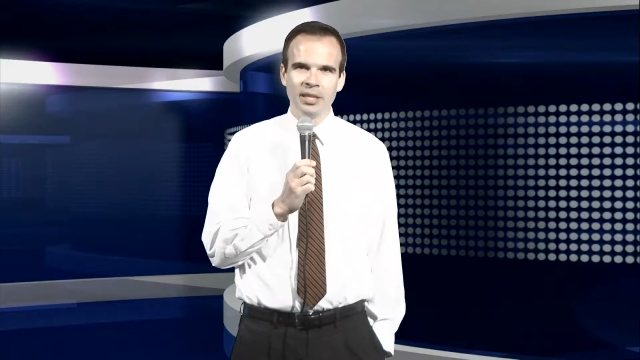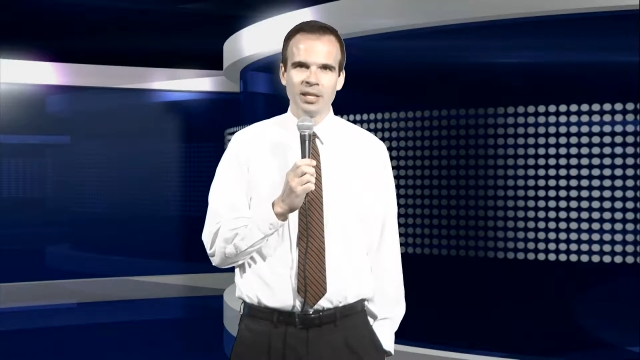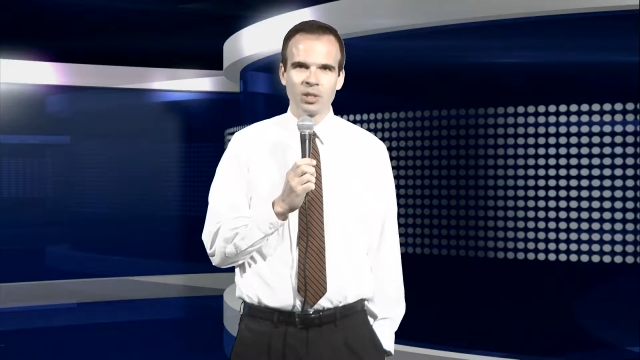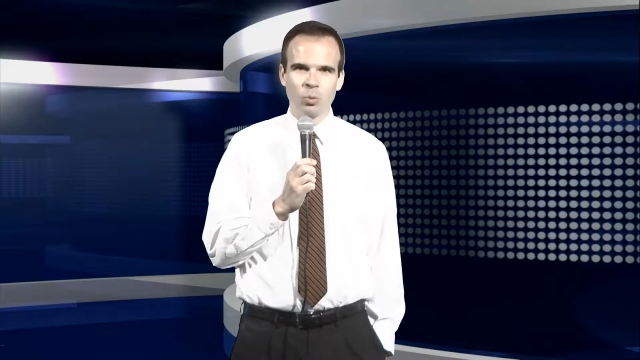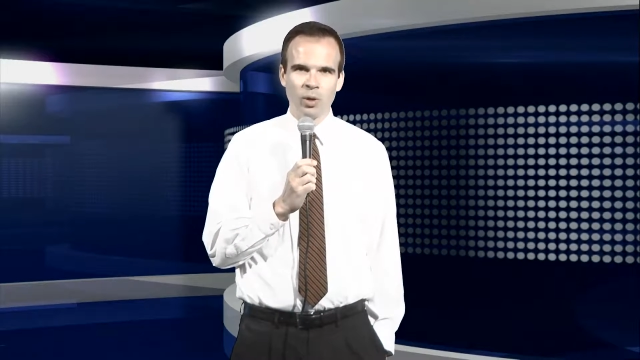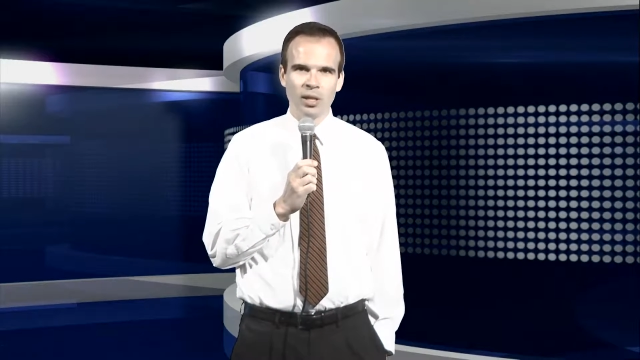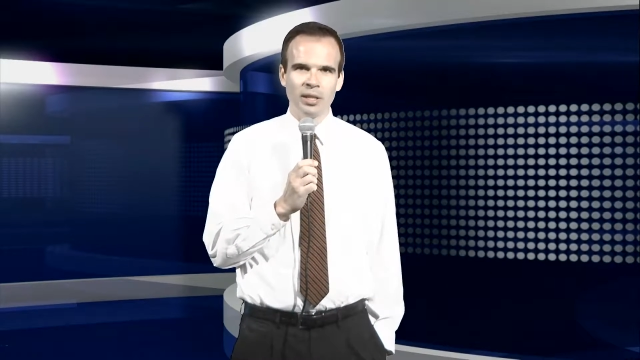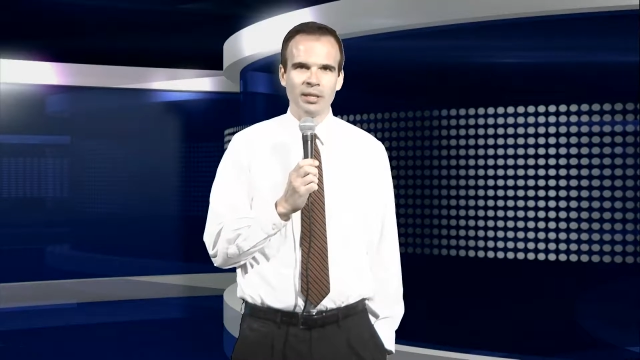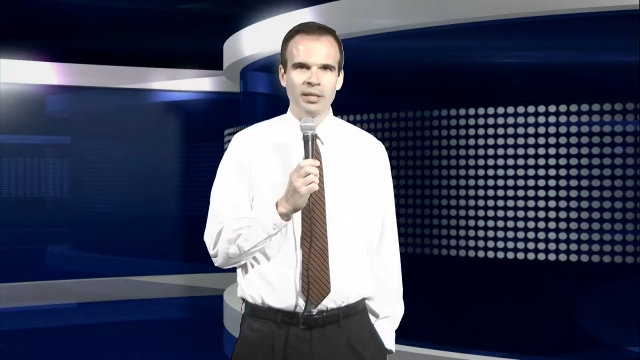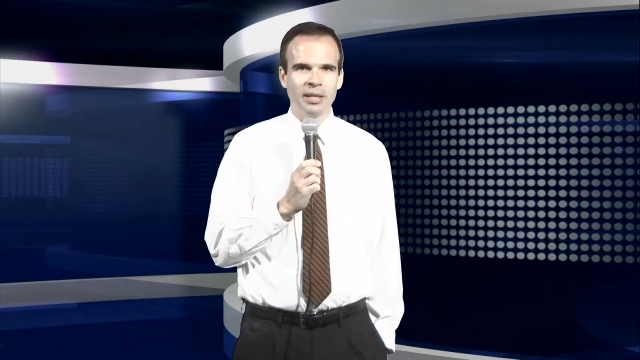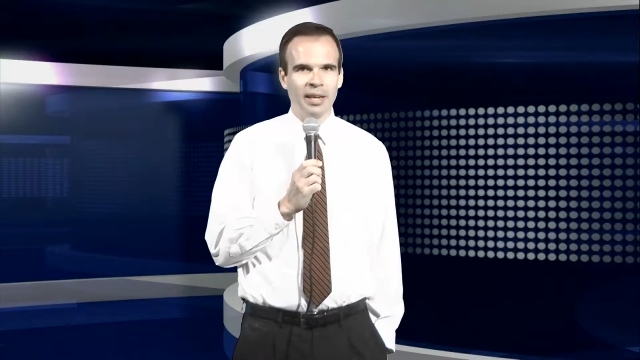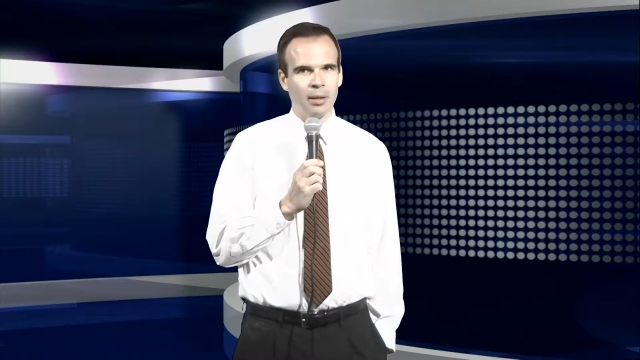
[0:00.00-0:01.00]
as well
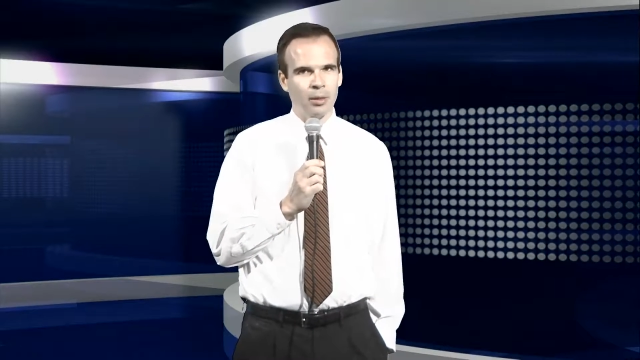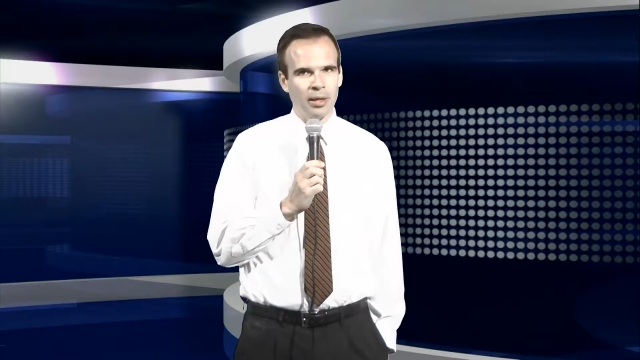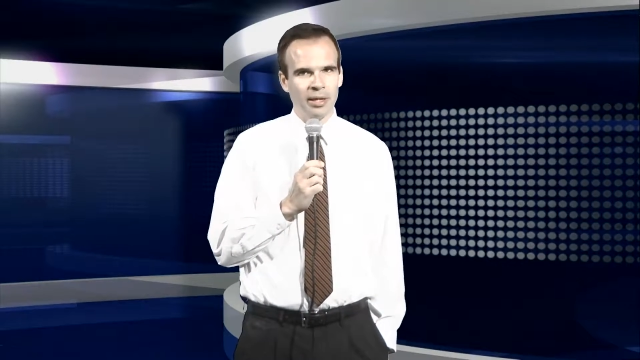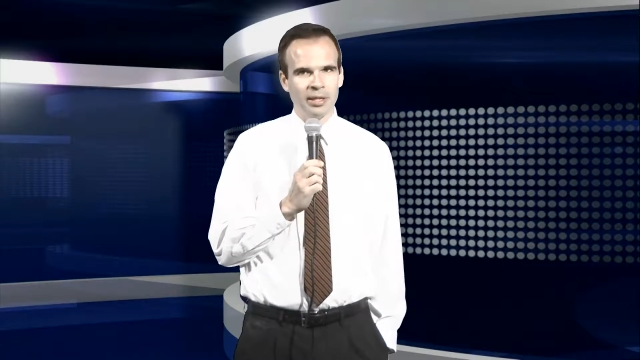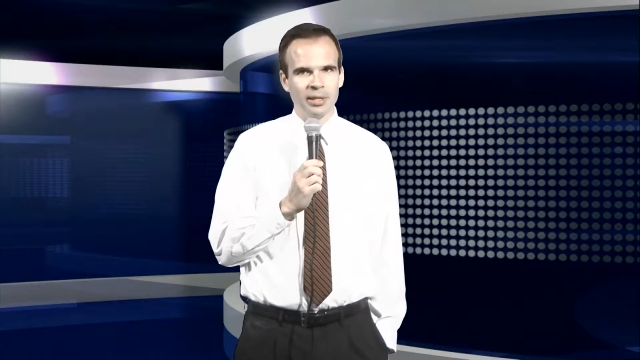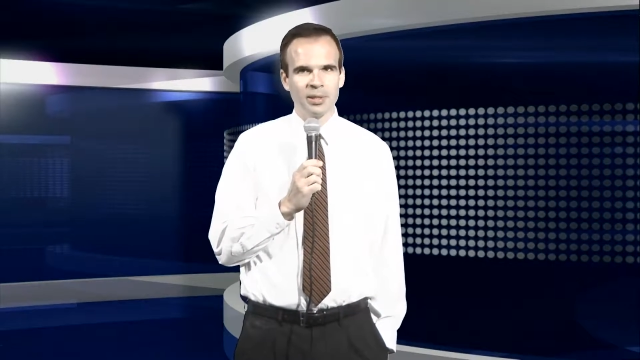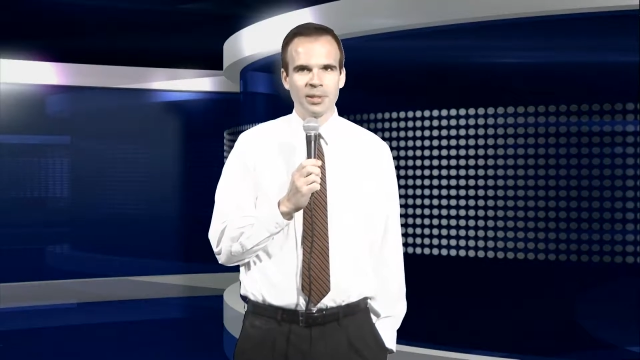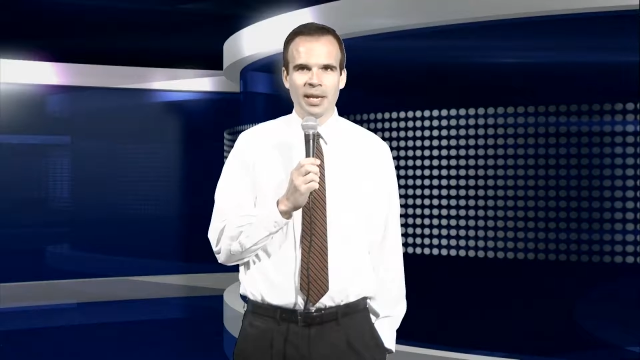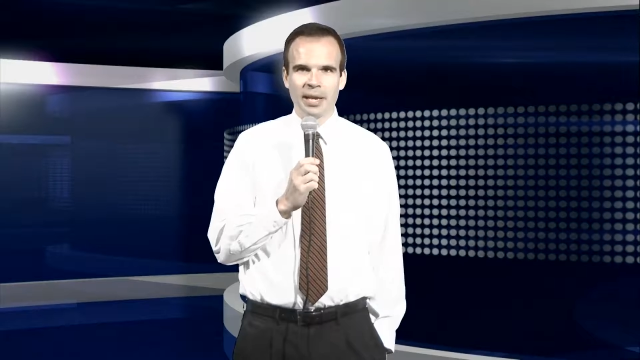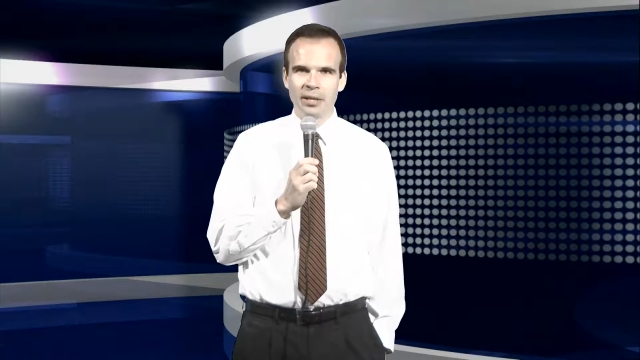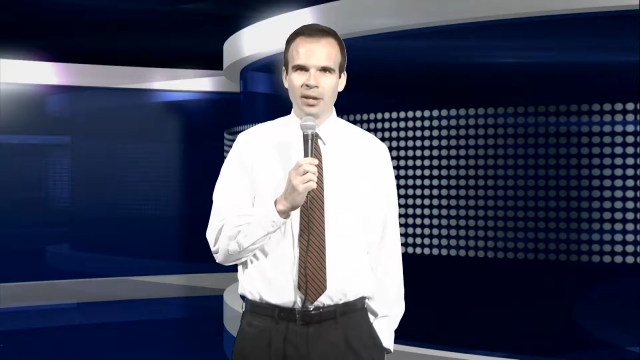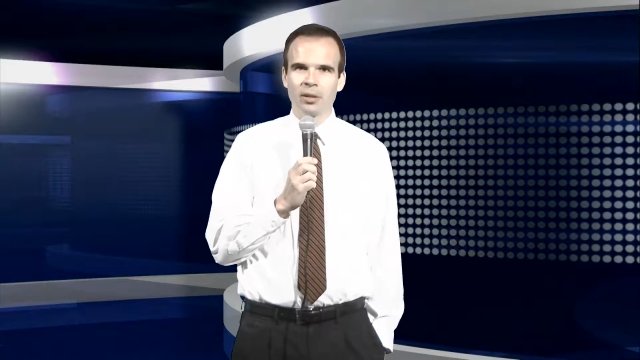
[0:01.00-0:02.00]
in athletics
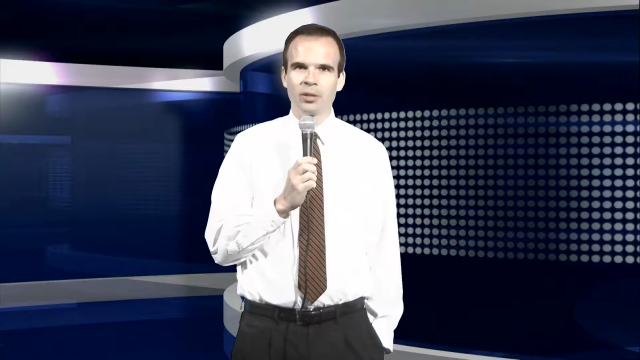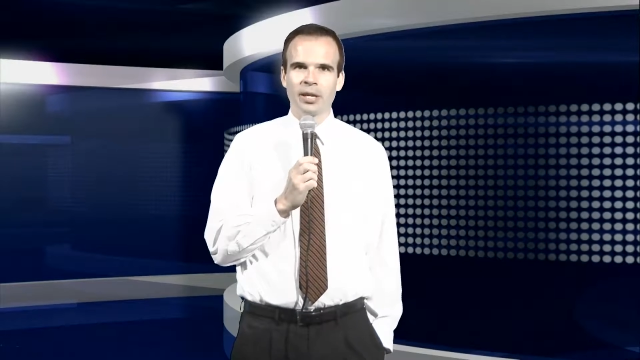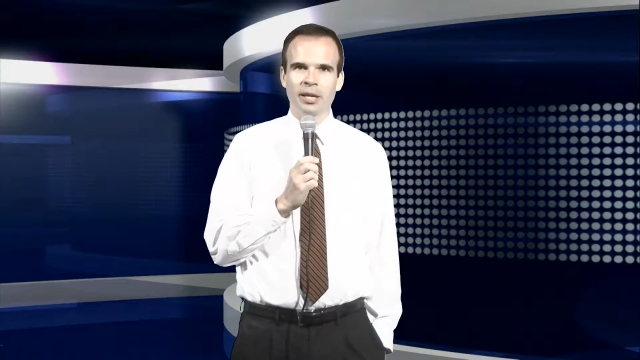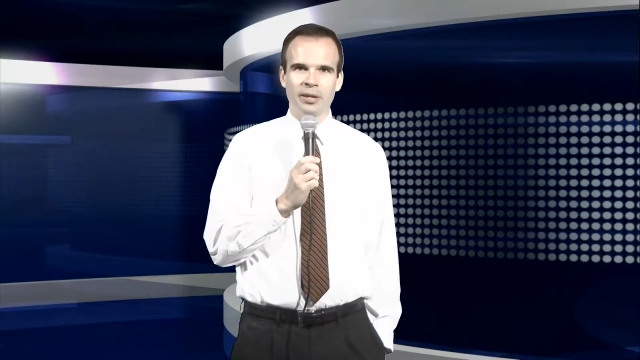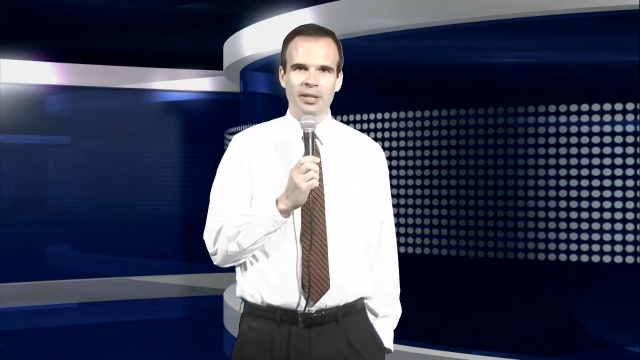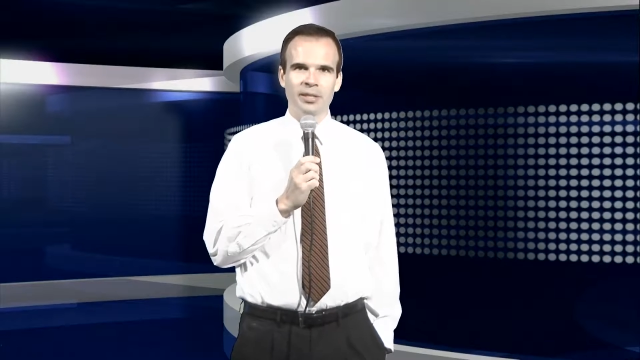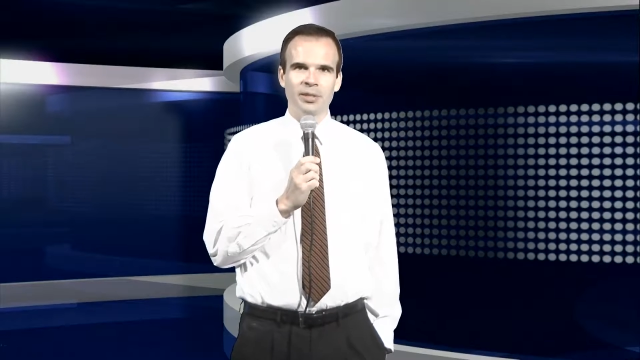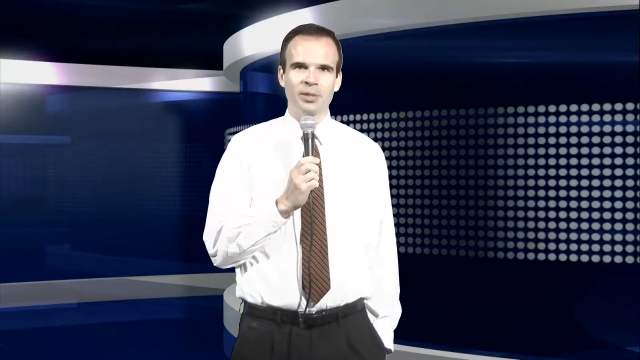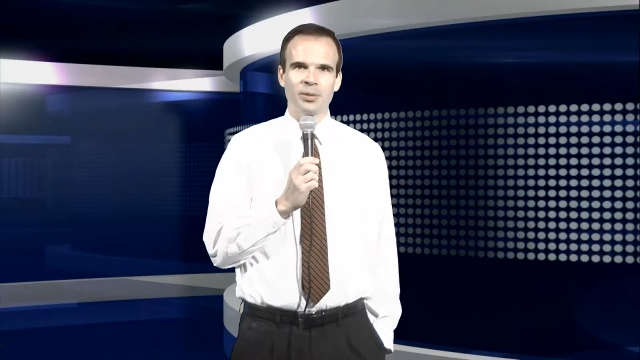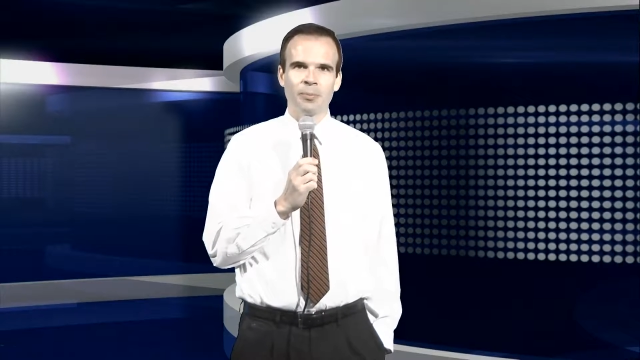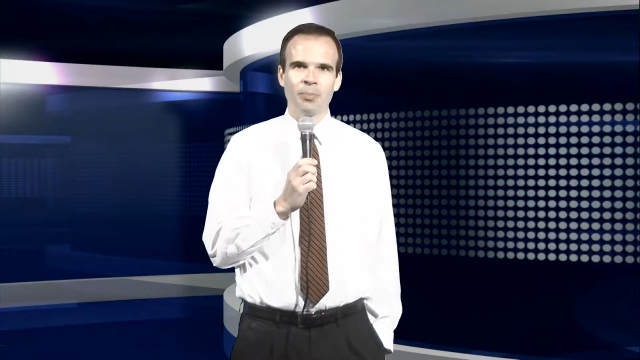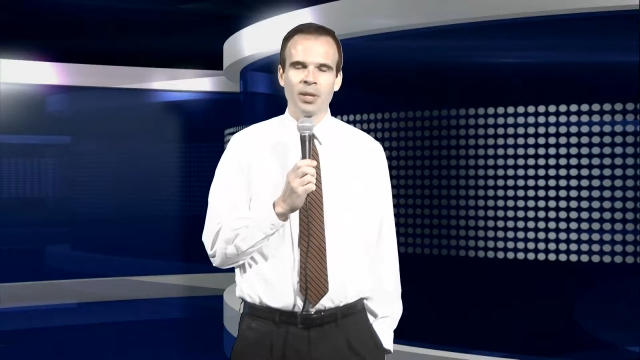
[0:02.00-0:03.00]
and other areas.